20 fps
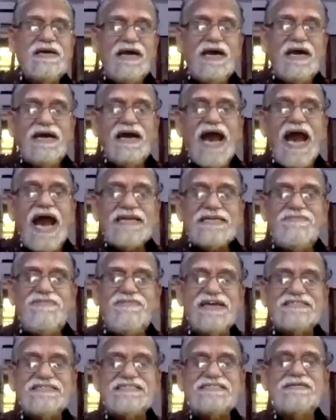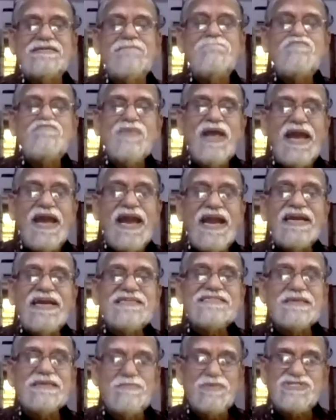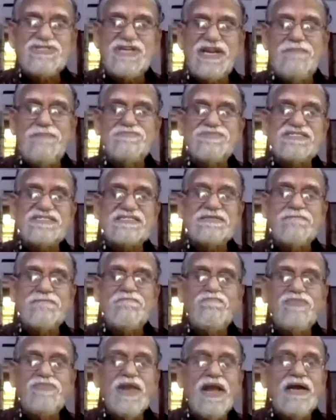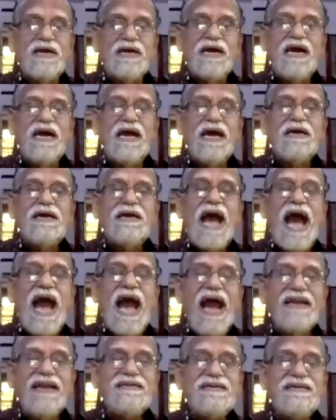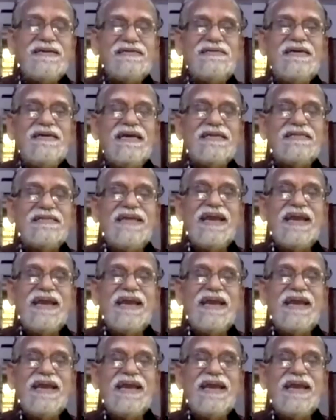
activists against the Muslims. And then